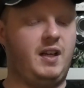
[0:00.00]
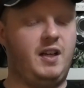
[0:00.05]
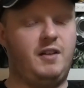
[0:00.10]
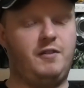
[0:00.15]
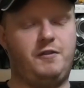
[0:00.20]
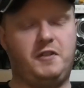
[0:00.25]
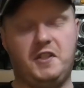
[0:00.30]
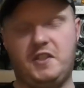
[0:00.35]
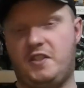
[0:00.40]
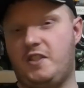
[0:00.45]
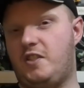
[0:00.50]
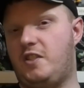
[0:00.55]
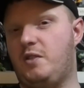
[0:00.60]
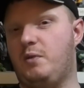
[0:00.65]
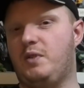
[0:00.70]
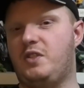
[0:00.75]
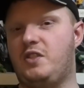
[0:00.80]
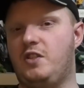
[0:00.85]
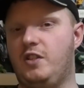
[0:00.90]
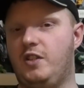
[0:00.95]
First issue
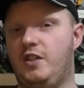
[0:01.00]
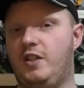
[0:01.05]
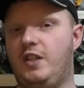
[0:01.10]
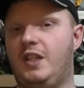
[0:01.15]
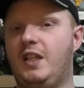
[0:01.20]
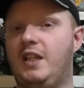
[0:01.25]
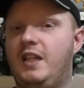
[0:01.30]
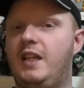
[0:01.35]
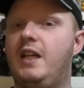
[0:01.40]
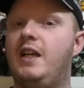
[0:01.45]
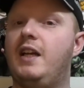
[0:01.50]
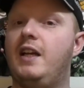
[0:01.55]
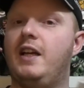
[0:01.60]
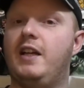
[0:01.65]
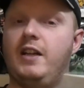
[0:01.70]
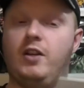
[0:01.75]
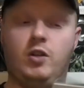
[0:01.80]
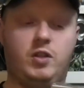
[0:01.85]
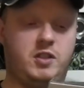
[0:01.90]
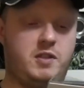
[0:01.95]
was good,
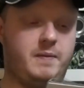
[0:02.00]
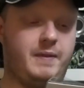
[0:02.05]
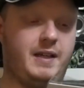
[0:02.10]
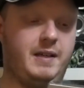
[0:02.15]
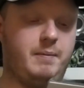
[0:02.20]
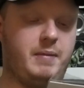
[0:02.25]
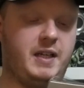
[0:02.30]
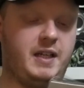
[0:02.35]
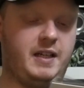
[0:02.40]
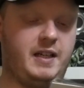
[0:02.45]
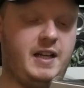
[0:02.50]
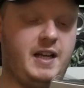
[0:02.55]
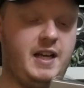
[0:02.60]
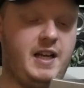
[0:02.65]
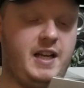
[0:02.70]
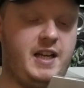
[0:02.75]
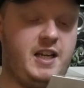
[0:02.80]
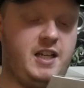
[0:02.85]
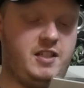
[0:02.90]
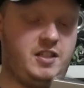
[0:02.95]
it hooked me, but
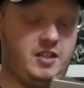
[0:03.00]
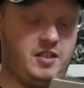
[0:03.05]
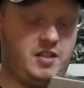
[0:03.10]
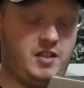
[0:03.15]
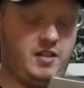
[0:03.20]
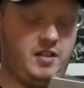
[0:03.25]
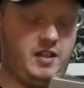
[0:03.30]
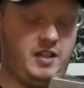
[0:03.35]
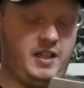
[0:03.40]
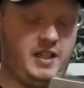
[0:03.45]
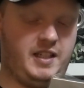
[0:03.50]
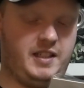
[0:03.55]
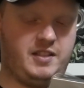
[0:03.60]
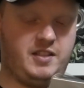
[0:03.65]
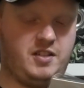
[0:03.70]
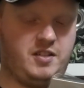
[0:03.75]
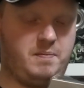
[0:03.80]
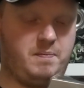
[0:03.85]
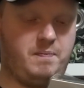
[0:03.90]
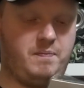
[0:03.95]
issue 2,
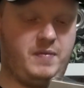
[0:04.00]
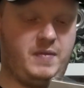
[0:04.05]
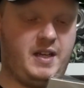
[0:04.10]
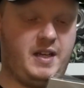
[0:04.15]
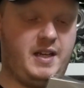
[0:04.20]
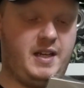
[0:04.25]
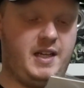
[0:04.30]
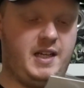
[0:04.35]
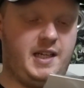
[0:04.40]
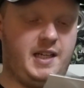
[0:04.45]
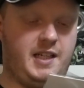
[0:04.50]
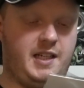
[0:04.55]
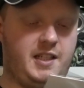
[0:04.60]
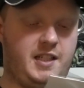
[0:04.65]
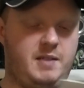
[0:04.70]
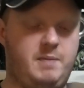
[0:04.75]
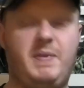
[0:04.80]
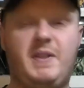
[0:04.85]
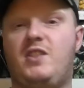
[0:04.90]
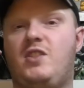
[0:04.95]
it's
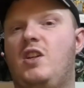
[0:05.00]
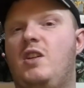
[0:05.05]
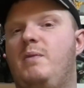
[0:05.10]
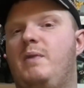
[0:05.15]
a bit too